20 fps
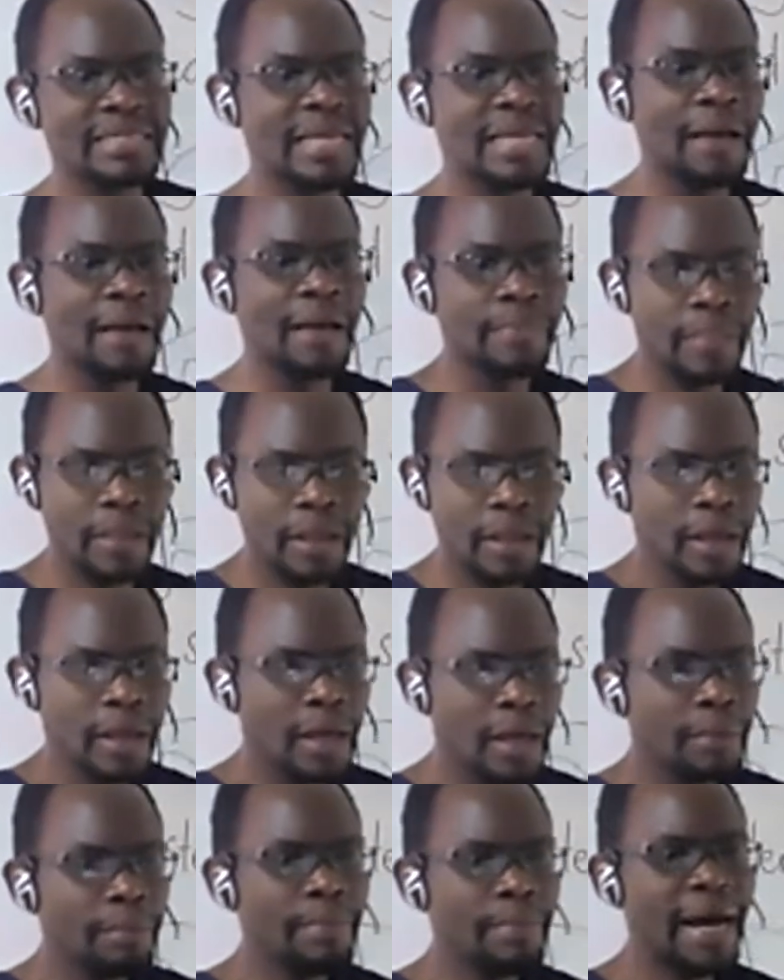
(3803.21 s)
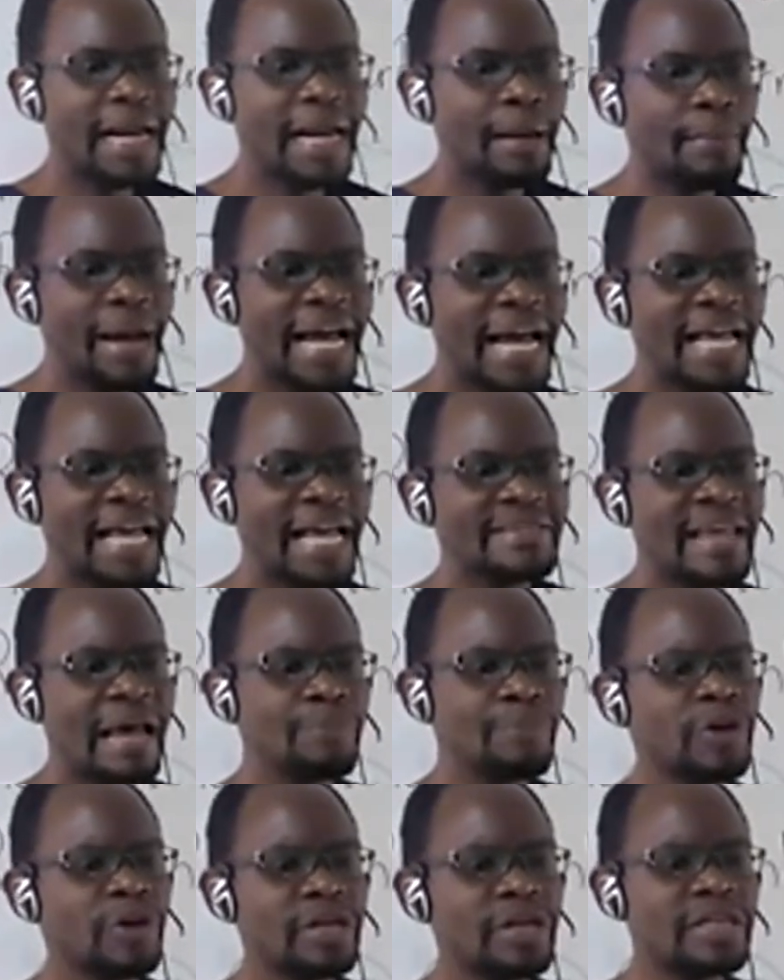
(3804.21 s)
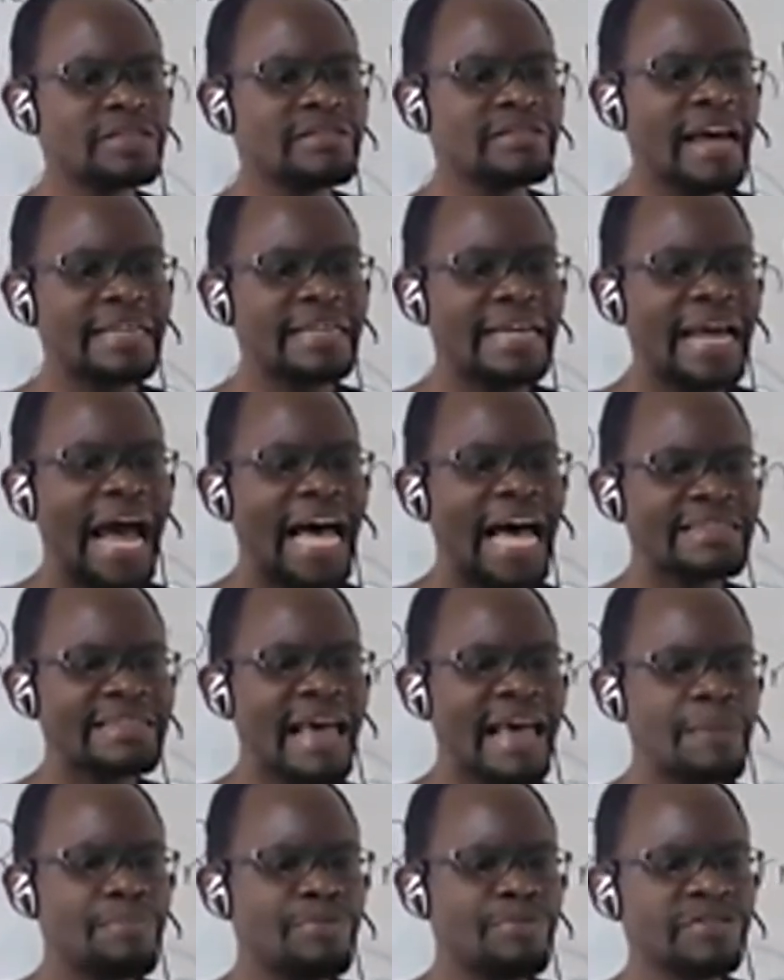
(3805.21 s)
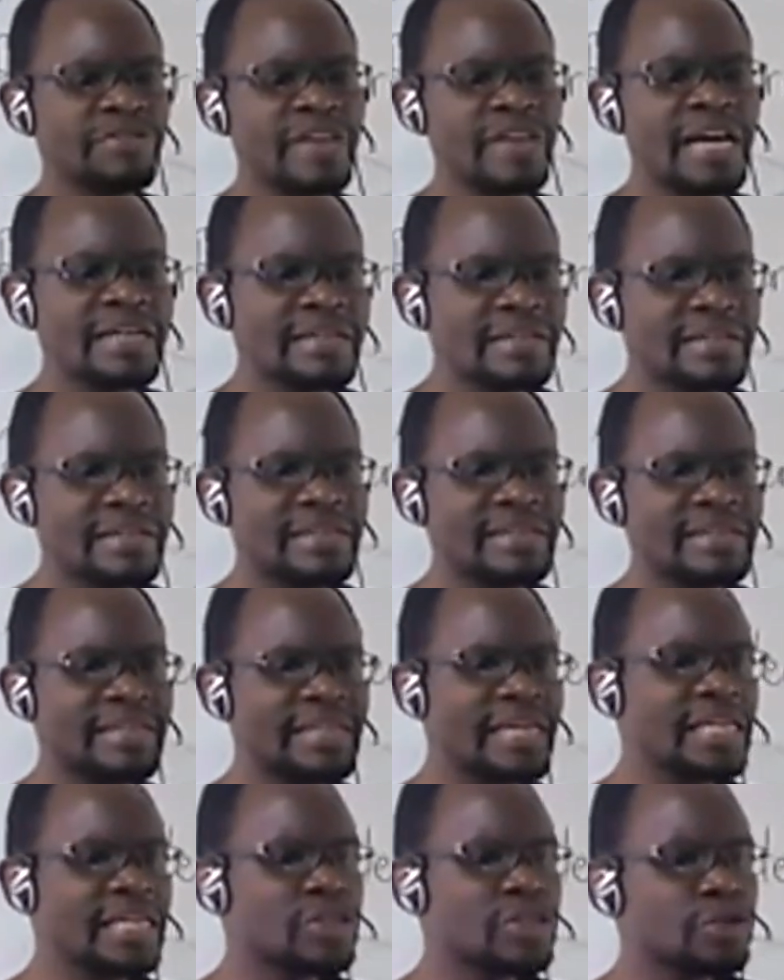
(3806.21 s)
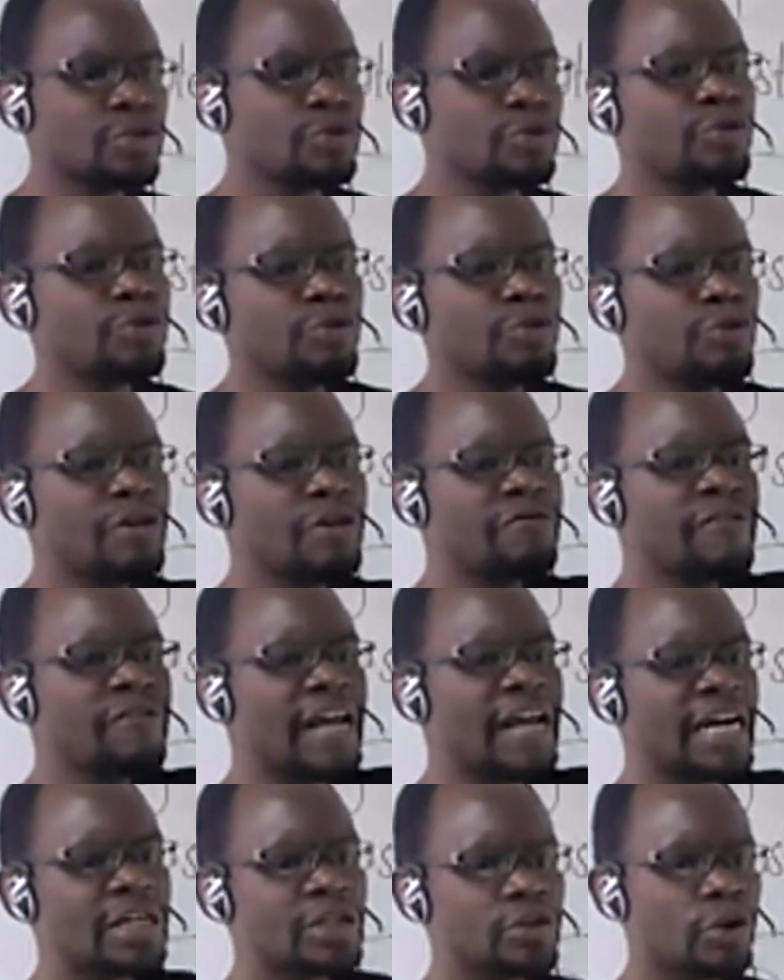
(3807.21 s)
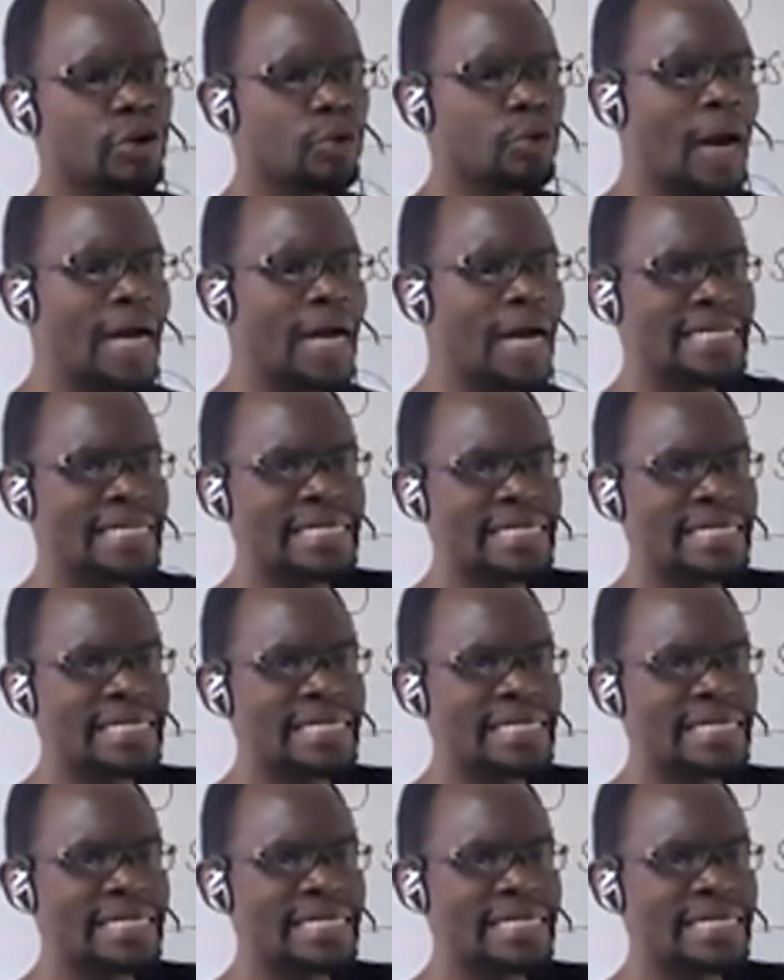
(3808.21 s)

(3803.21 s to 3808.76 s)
Yeah, but my assumption is that as I present these things, you reflect on what